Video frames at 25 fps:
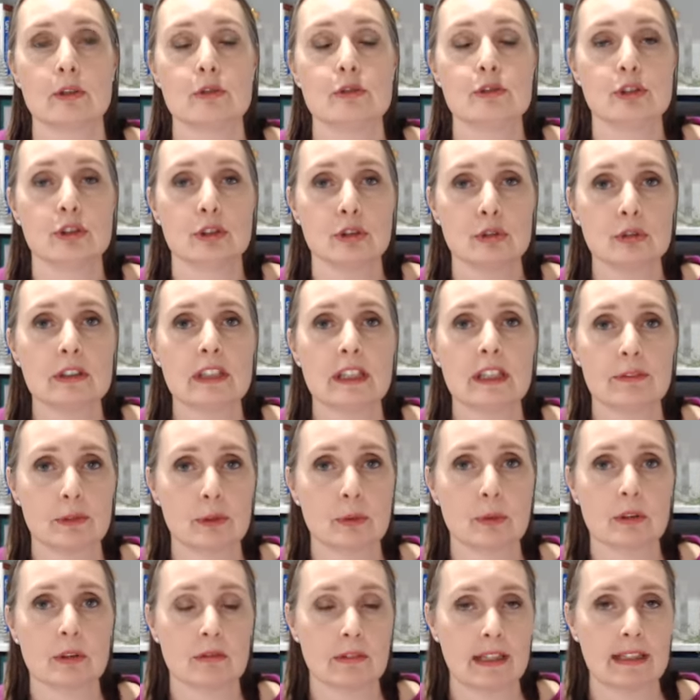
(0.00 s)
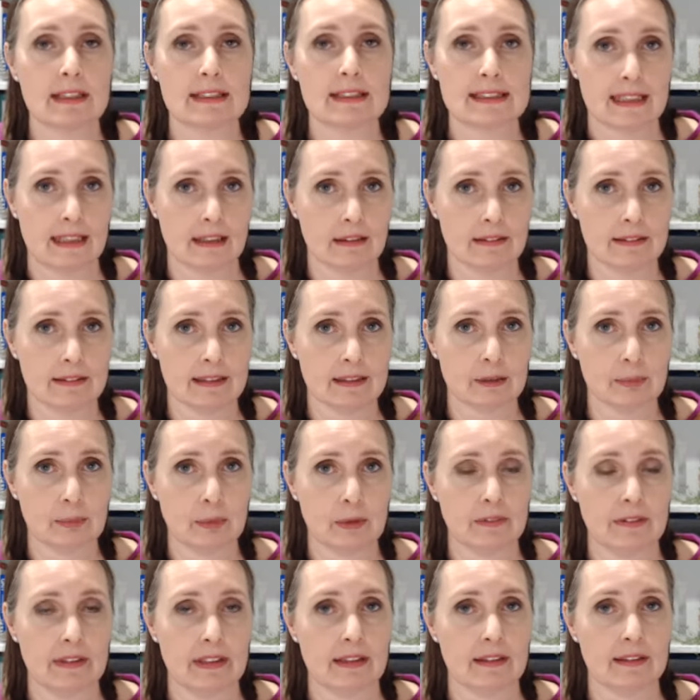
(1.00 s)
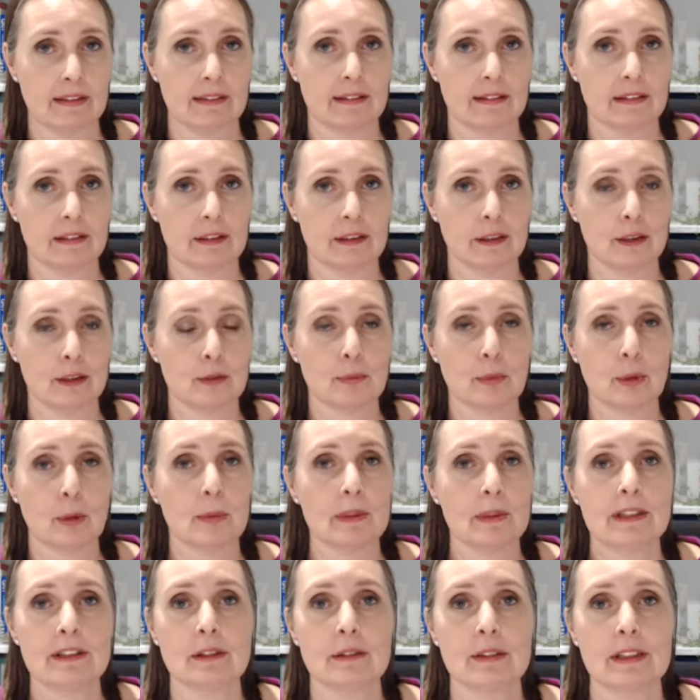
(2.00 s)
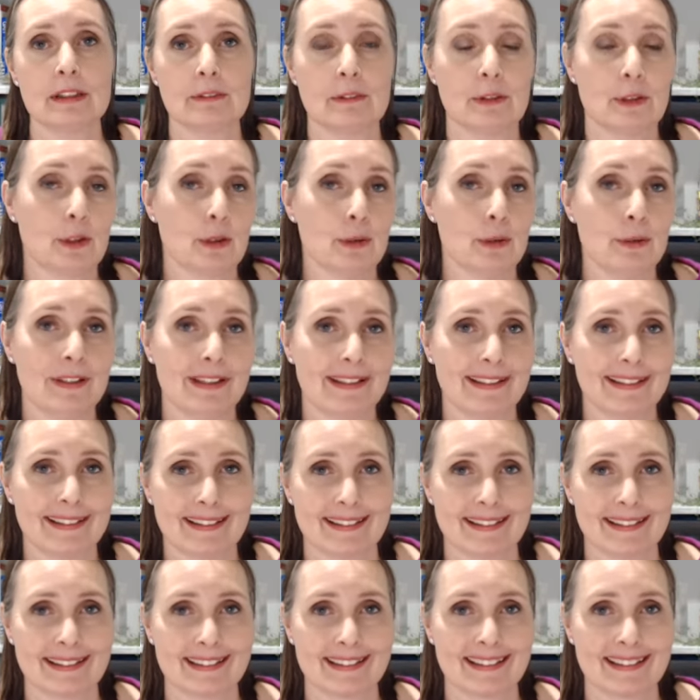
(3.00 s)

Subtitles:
do give you a great sales experience, you probably don't even notice.